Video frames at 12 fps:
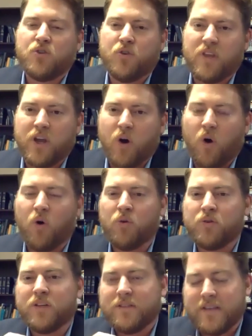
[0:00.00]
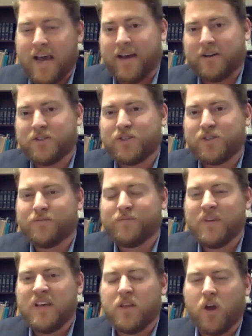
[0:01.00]
to the old texts,
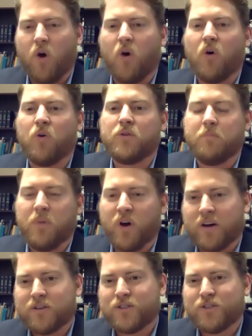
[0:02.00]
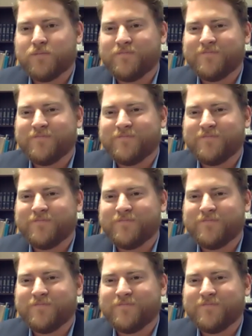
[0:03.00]
the old books.